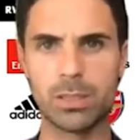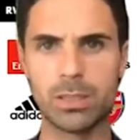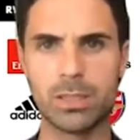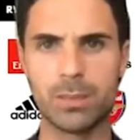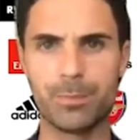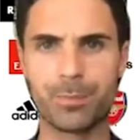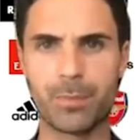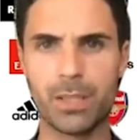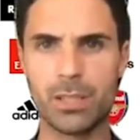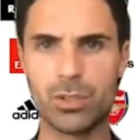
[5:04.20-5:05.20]
any
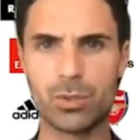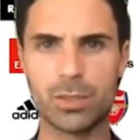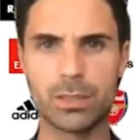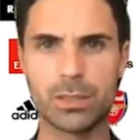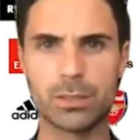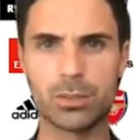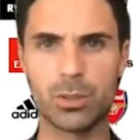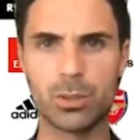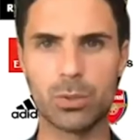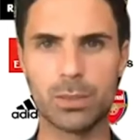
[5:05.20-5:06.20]
injuries.
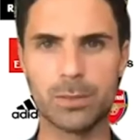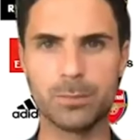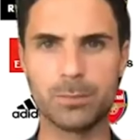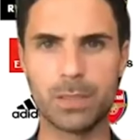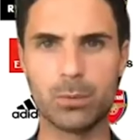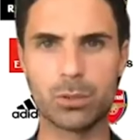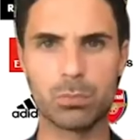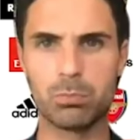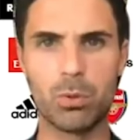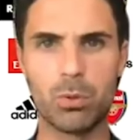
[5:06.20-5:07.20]
So it was
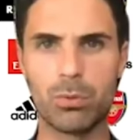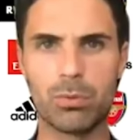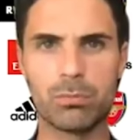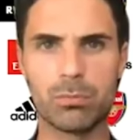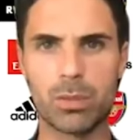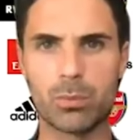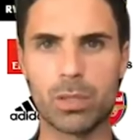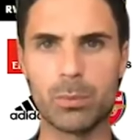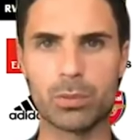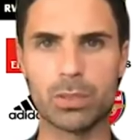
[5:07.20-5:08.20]
both a
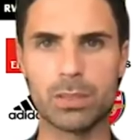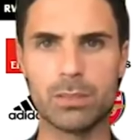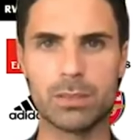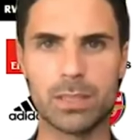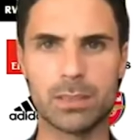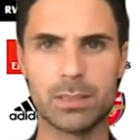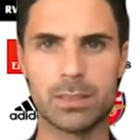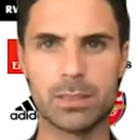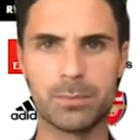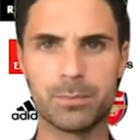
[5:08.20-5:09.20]
really positive test.